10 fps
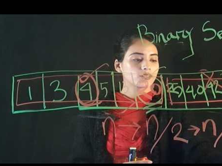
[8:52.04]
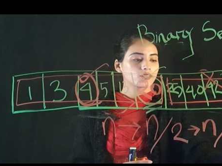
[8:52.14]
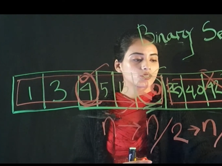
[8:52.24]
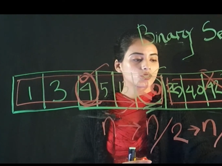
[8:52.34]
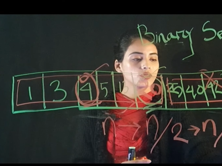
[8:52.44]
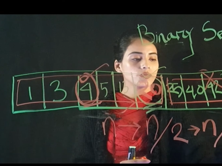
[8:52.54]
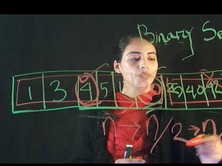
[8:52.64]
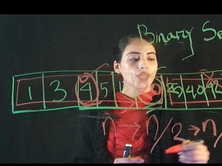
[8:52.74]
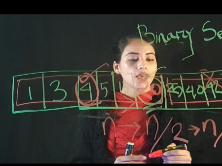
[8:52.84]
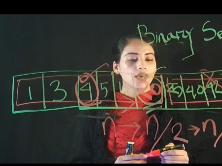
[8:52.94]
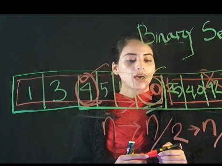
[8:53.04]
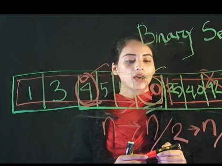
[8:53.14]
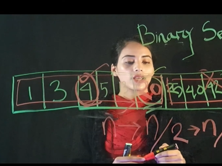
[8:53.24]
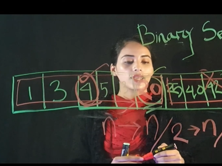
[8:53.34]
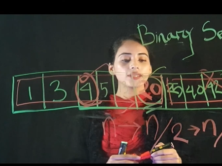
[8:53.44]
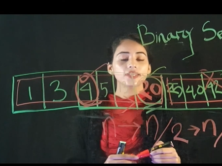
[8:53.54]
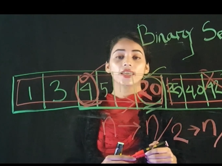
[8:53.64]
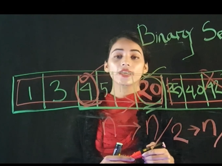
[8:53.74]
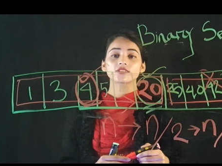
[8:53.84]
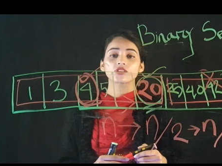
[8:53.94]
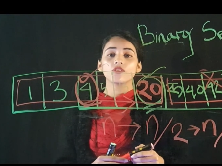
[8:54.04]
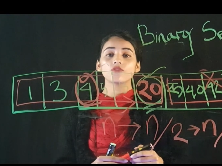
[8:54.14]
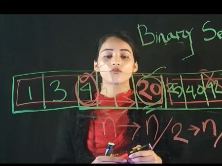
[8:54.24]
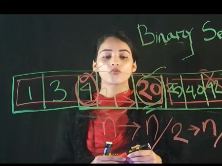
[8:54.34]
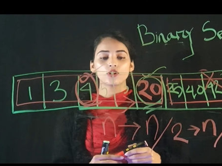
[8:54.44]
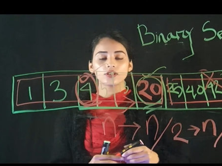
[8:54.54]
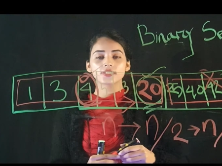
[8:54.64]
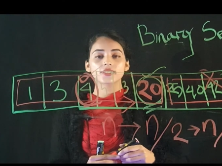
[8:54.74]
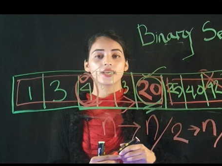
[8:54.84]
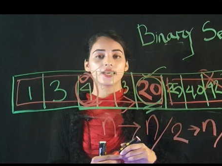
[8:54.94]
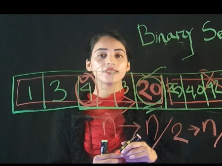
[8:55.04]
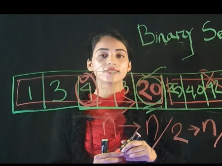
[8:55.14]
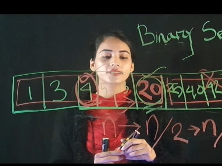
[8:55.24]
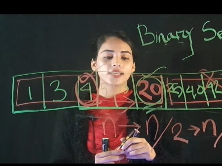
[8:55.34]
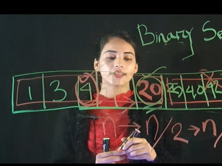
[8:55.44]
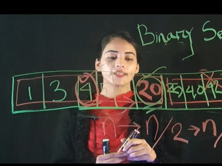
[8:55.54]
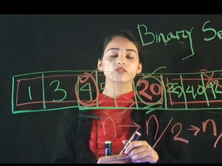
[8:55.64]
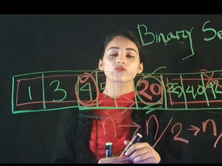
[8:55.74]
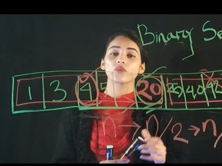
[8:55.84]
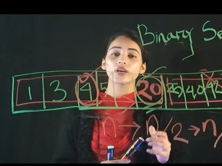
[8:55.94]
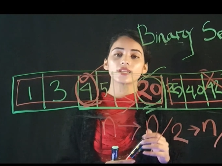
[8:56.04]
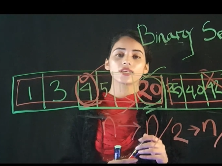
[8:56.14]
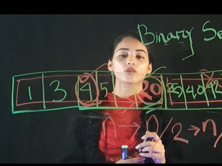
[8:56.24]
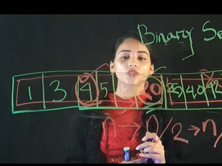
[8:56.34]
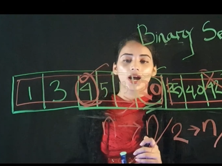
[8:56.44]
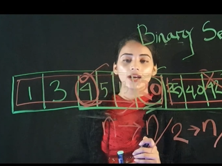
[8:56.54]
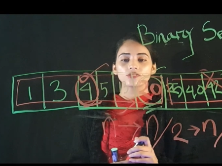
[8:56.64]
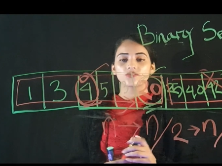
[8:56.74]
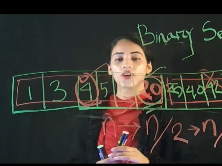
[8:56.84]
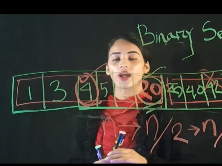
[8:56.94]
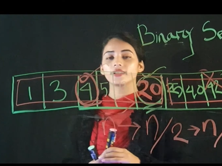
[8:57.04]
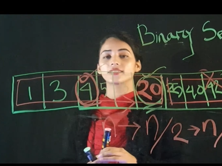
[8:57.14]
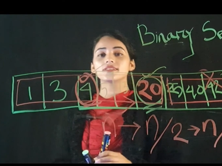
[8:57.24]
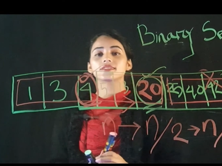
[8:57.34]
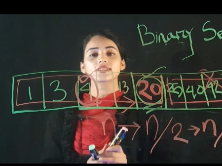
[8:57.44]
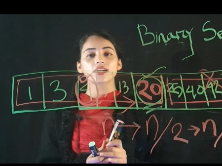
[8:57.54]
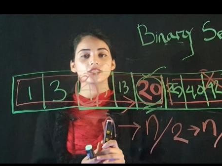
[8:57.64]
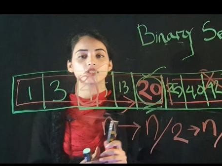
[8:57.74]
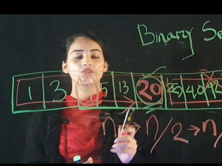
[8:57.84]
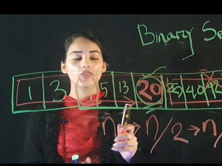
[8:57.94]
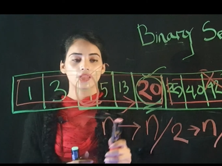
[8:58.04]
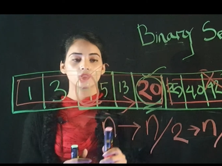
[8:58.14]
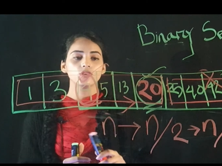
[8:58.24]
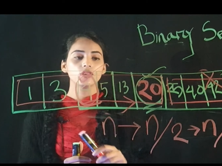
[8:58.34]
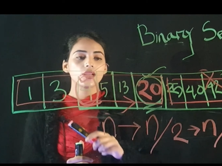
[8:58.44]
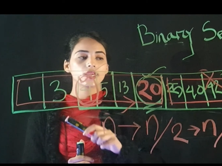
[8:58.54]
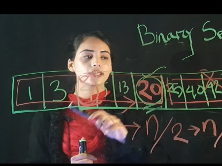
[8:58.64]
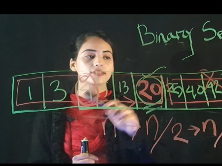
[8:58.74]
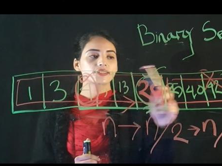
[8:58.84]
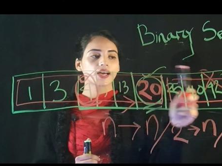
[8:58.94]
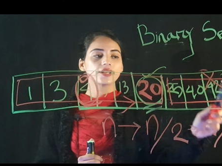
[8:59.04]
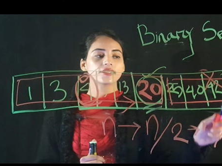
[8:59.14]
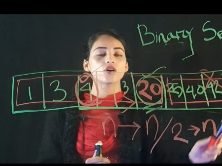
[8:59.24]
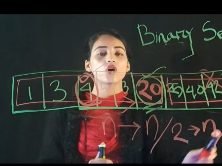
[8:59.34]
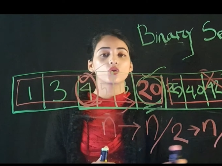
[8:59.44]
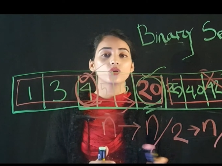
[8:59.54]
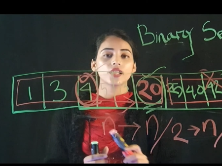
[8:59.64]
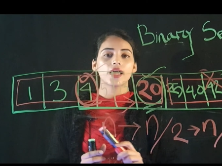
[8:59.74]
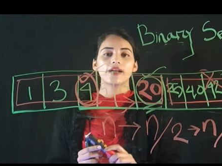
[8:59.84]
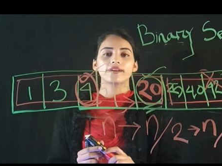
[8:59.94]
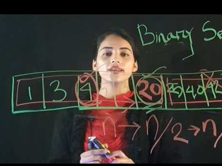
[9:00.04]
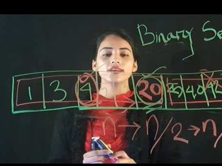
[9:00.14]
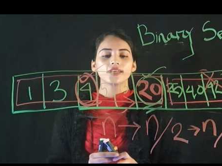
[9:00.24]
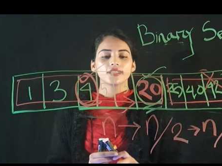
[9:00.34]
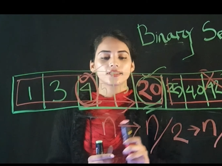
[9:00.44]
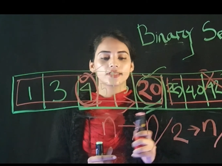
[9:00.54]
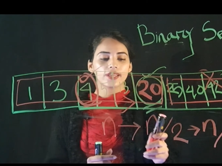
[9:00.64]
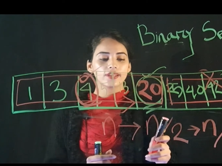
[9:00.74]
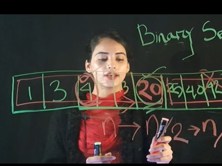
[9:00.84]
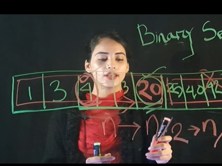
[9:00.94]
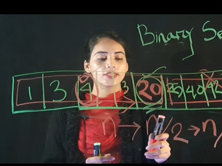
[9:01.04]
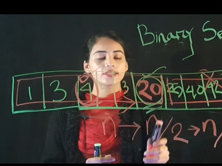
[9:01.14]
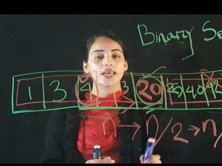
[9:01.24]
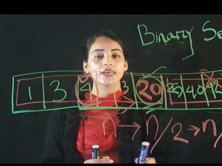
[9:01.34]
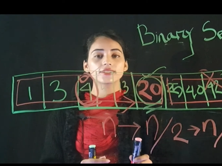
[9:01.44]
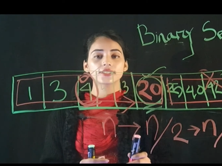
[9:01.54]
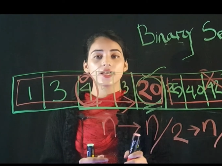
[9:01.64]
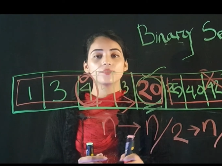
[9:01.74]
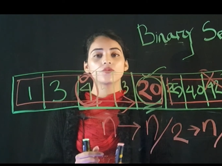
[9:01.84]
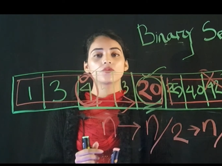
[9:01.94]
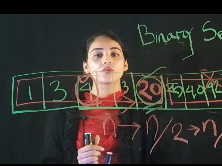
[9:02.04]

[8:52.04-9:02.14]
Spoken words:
So in case of worst case, that is when you can't find the search value inside the whole array, that in that time,